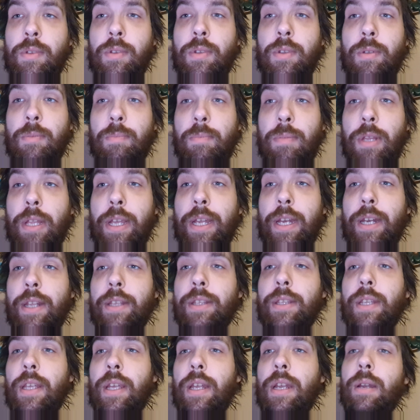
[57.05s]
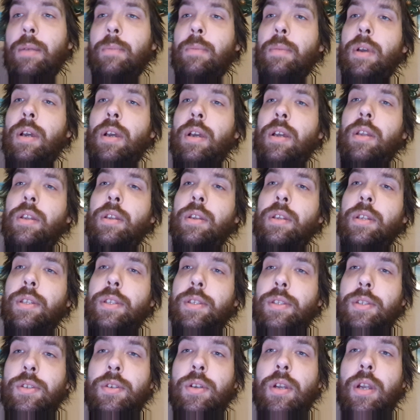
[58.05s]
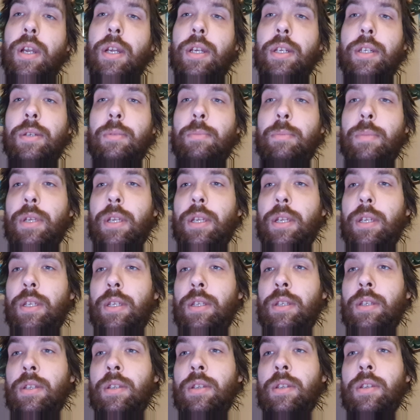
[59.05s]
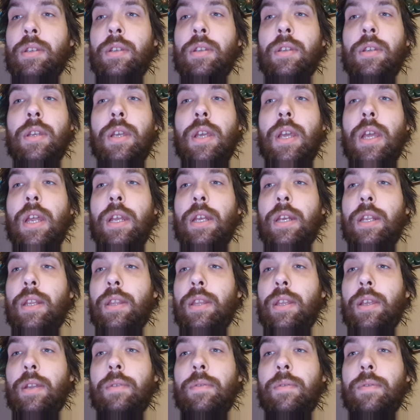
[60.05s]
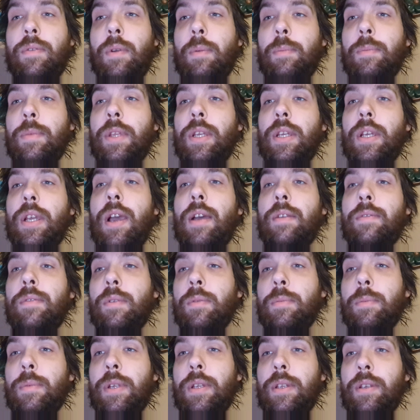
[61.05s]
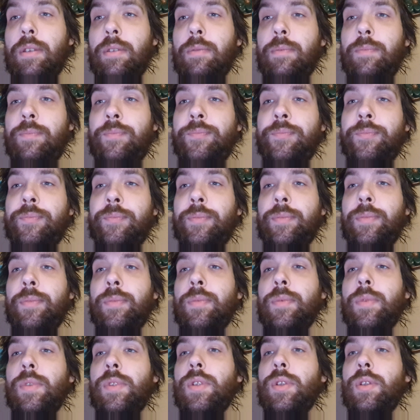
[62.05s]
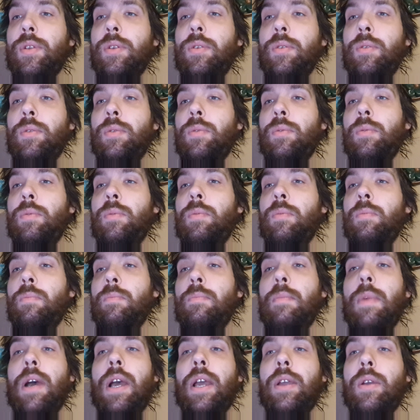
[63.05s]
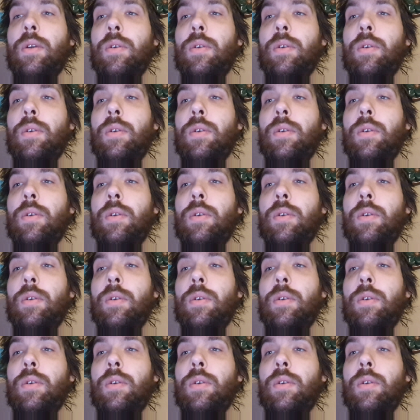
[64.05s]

the planet that I'm on. It's trying to be anything from the government to my